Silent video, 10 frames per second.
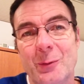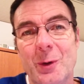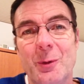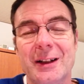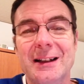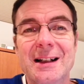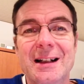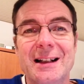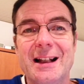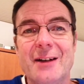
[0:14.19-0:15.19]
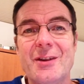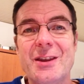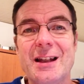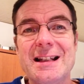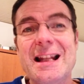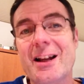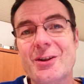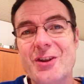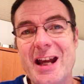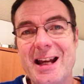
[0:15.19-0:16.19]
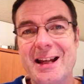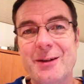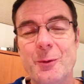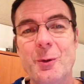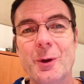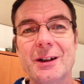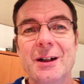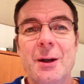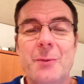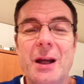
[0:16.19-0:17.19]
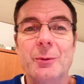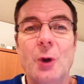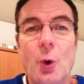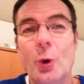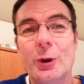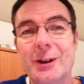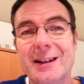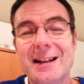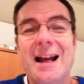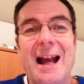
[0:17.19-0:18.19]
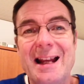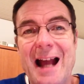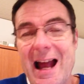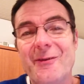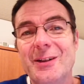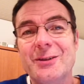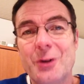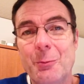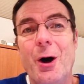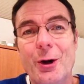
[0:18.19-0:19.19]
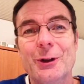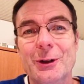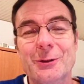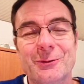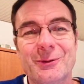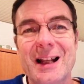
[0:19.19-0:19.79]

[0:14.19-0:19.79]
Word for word: We want to get everything next day. We want to be able to order it and have it tomorrow.